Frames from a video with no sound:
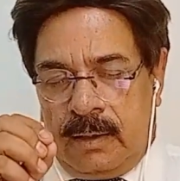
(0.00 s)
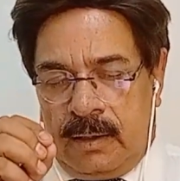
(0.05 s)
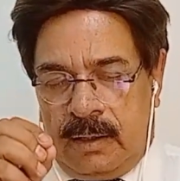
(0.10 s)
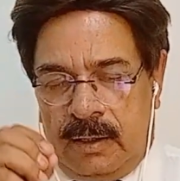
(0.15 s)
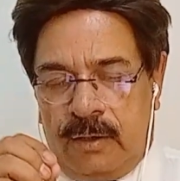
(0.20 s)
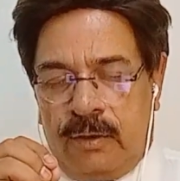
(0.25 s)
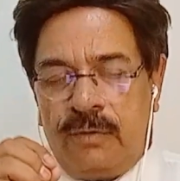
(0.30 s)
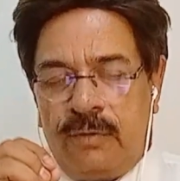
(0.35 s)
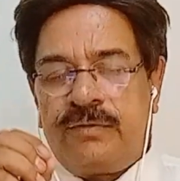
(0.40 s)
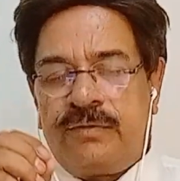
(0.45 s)

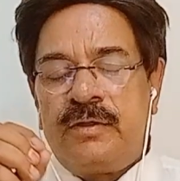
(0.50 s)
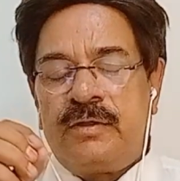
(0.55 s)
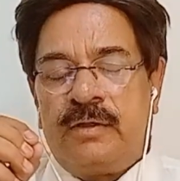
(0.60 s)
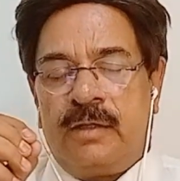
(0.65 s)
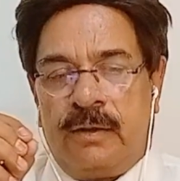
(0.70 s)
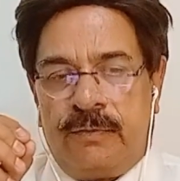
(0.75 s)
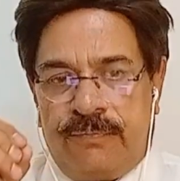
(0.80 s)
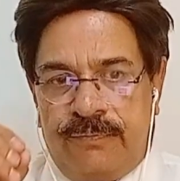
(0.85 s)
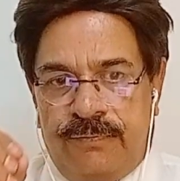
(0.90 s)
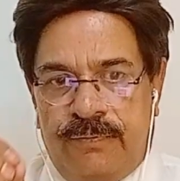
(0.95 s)
reduces
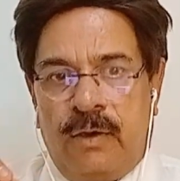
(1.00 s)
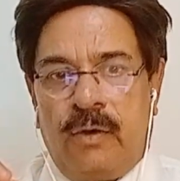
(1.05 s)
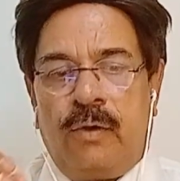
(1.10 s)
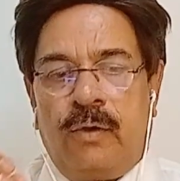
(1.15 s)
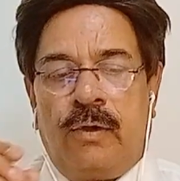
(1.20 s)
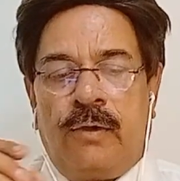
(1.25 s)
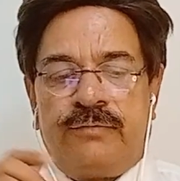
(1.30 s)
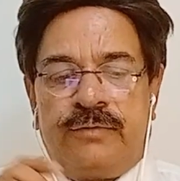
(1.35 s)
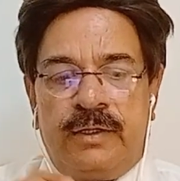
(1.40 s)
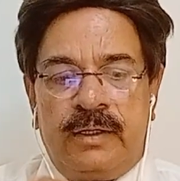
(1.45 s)
the
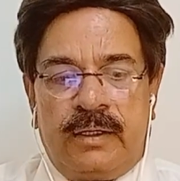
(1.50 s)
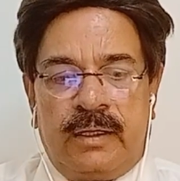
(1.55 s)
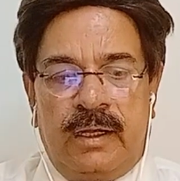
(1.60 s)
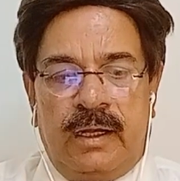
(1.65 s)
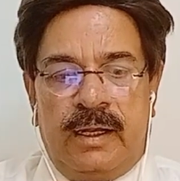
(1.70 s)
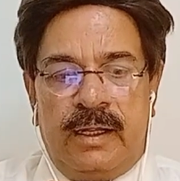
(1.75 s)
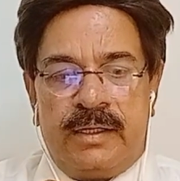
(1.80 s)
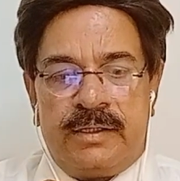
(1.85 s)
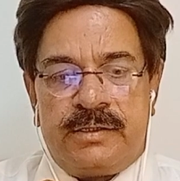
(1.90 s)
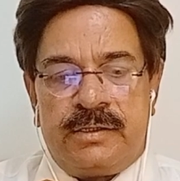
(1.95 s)
flow of the
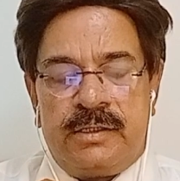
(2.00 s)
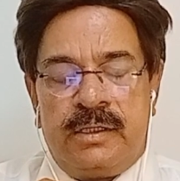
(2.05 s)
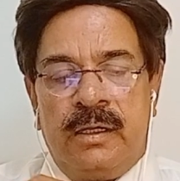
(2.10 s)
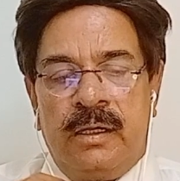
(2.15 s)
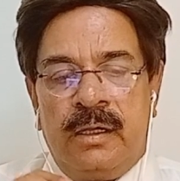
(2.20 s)
glaze